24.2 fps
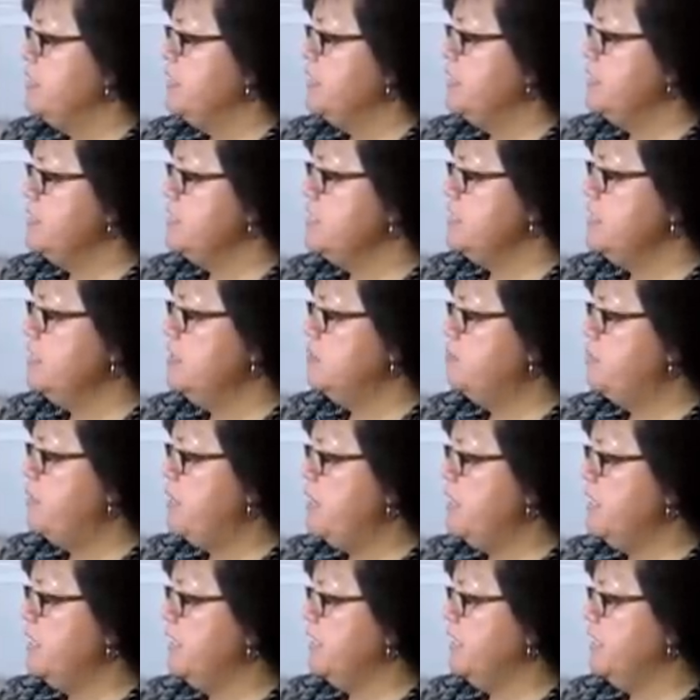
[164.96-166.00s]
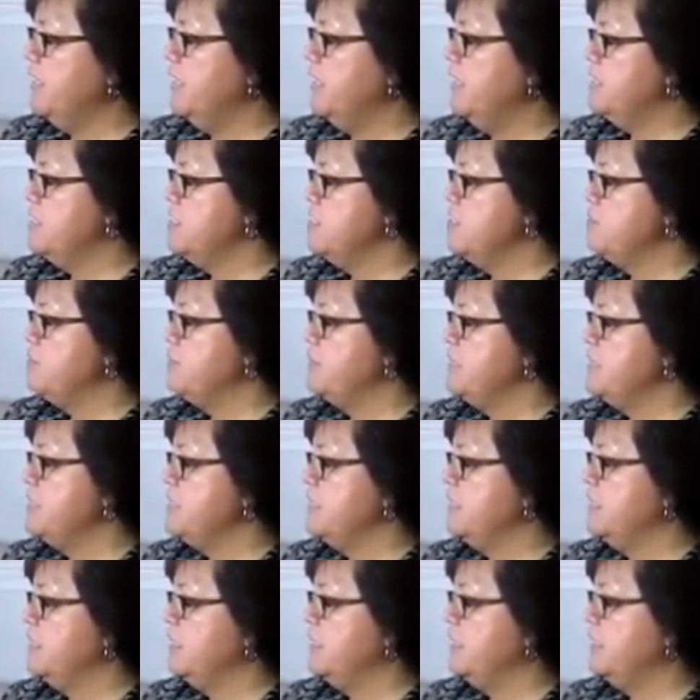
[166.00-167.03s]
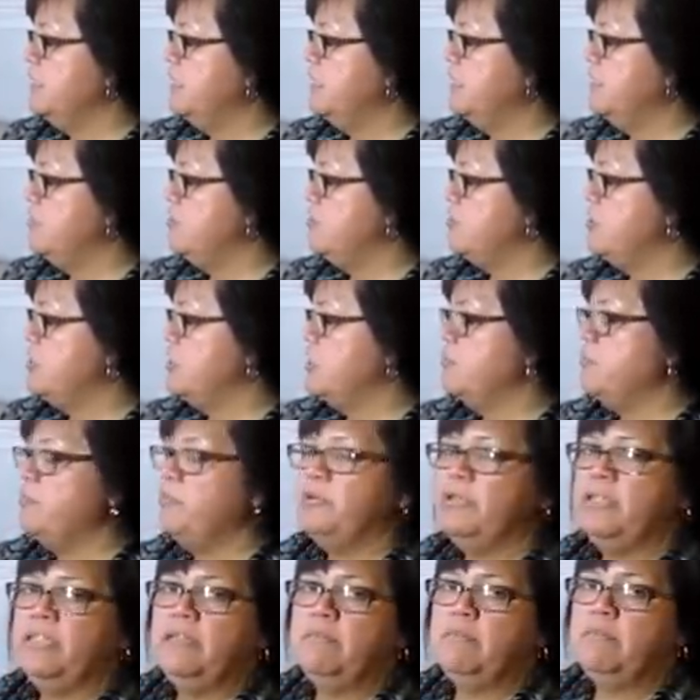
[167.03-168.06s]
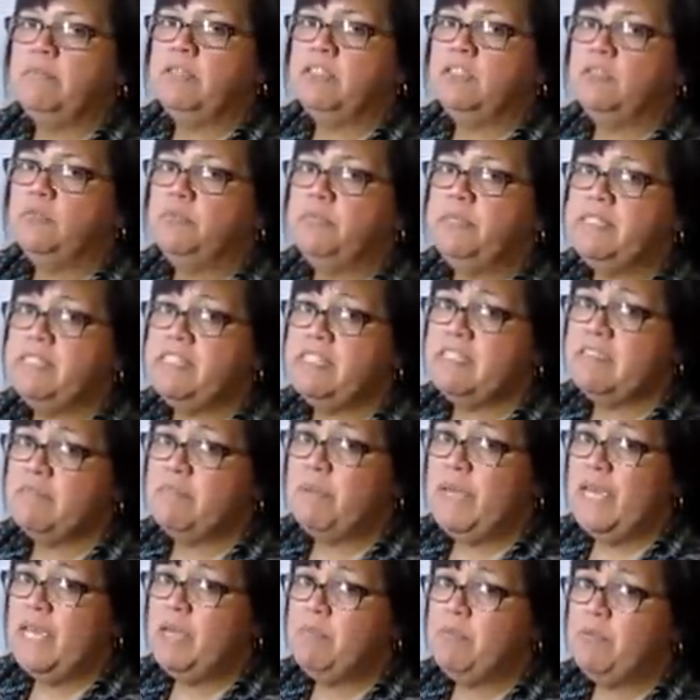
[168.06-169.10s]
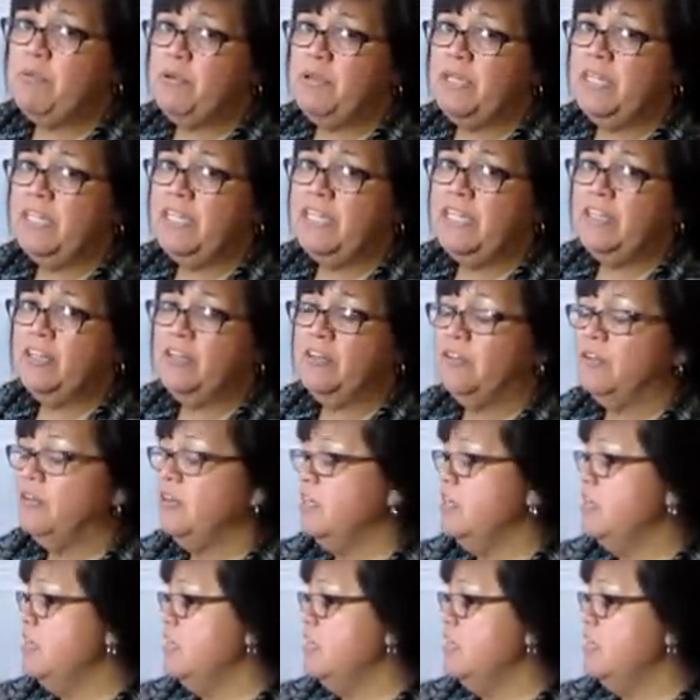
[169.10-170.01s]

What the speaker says: This little pocket, I just recently started putting little pieces of paper in here.